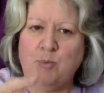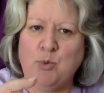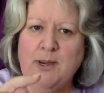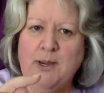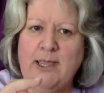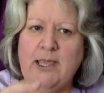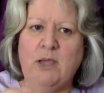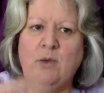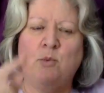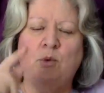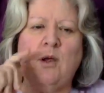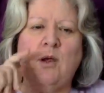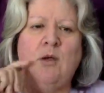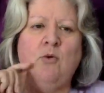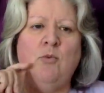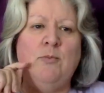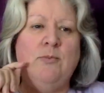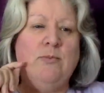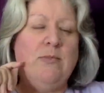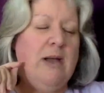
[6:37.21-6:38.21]
break where
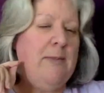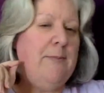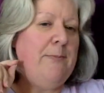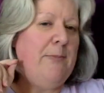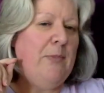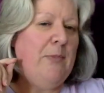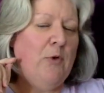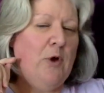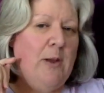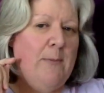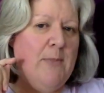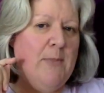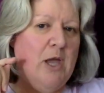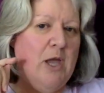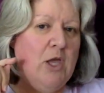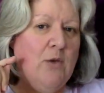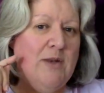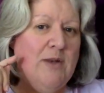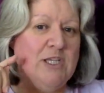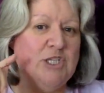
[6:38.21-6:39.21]
I might
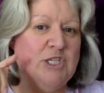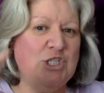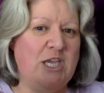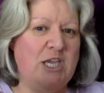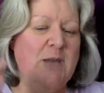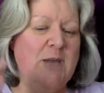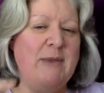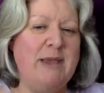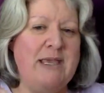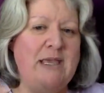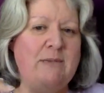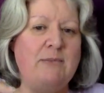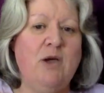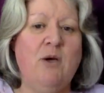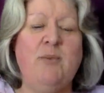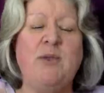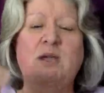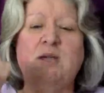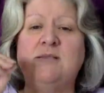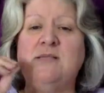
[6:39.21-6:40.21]
go in and check my email
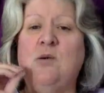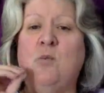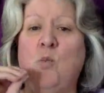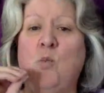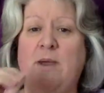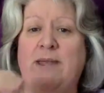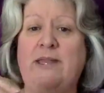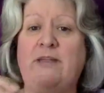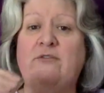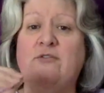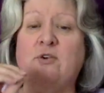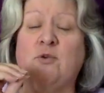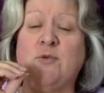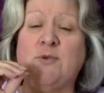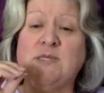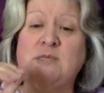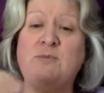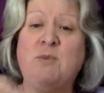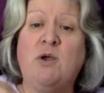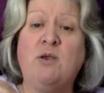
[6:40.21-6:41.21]
because I'm waiting for a
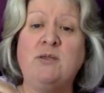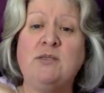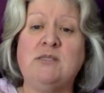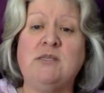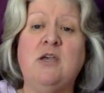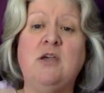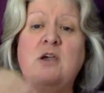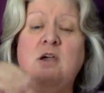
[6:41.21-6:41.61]
response